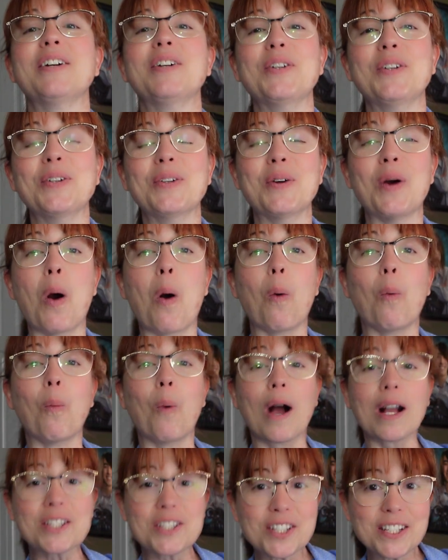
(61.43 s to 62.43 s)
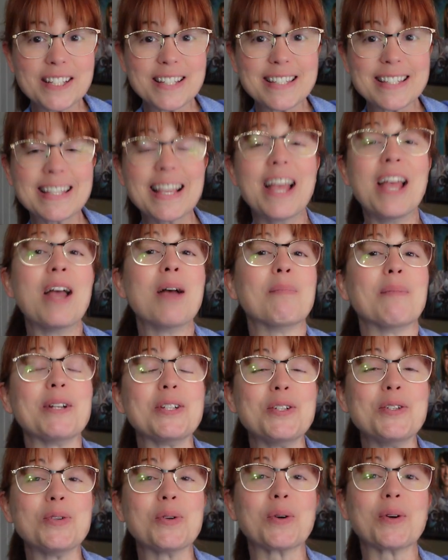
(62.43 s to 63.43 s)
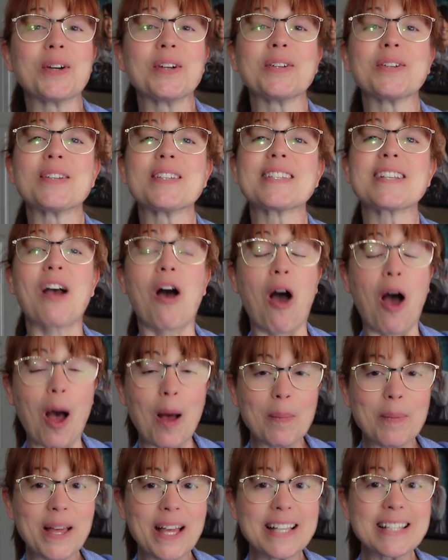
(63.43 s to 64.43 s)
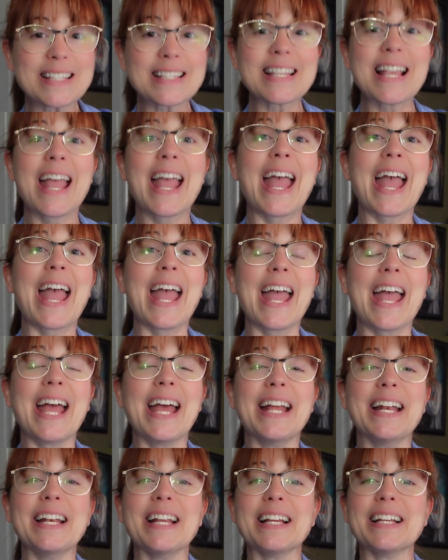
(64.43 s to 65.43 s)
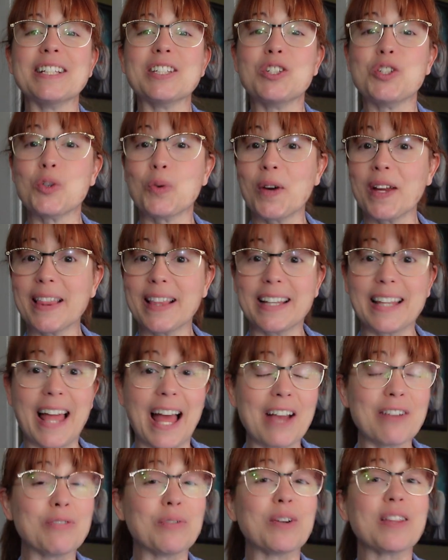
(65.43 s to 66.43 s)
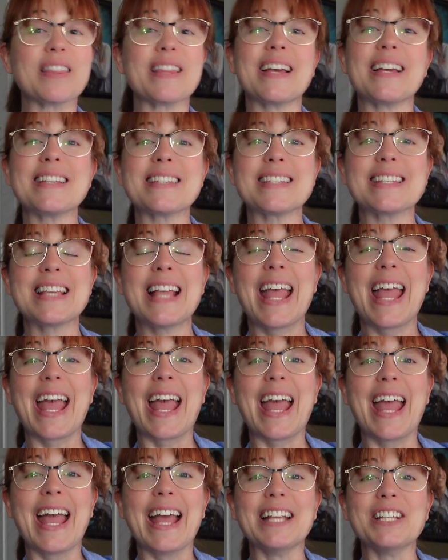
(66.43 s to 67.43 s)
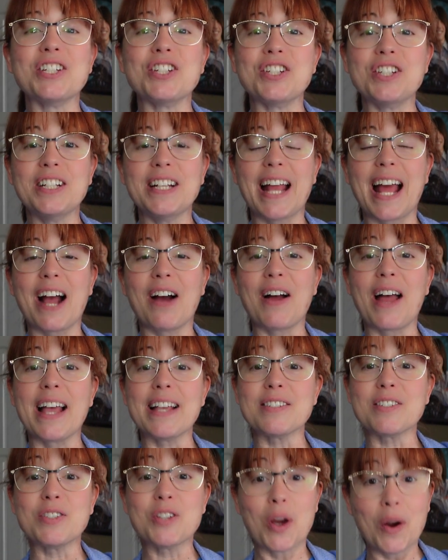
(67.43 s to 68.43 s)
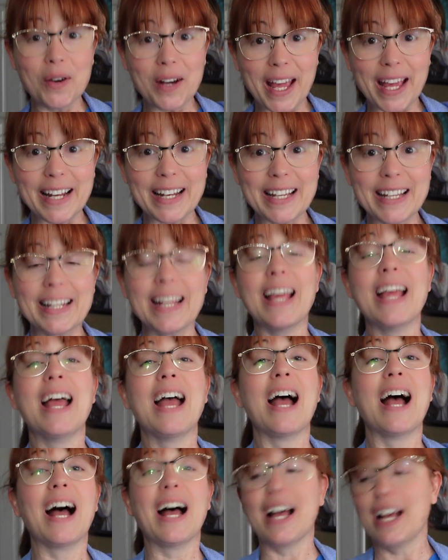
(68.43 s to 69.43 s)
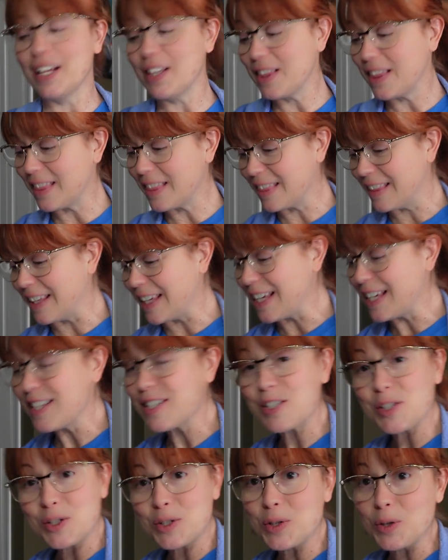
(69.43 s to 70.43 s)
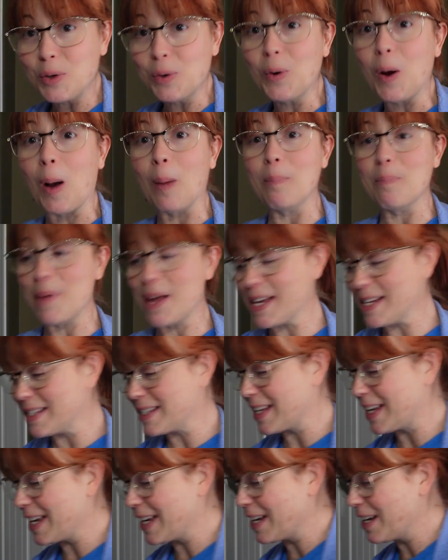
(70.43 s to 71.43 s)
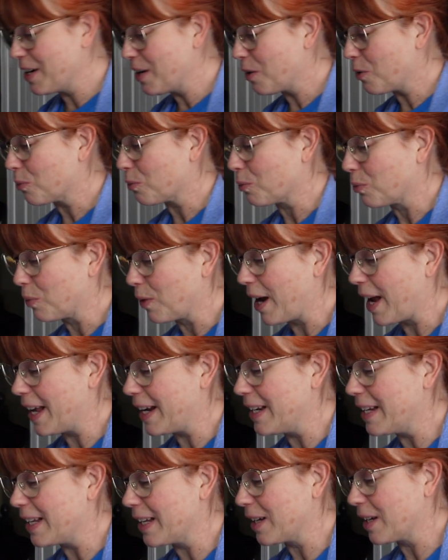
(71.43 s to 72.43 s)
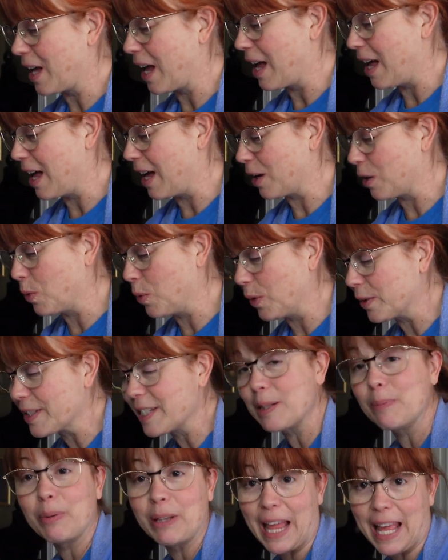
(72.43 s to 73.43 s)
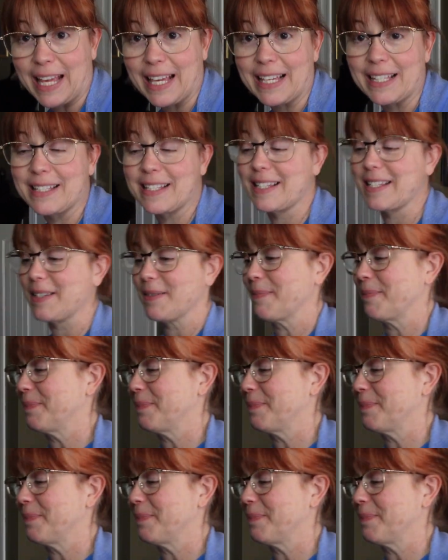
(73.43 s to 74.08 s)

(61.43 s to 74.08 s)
who watches my tutorials, comments, and joined the live with us. And she now has donated these two amazing red quilted blankets.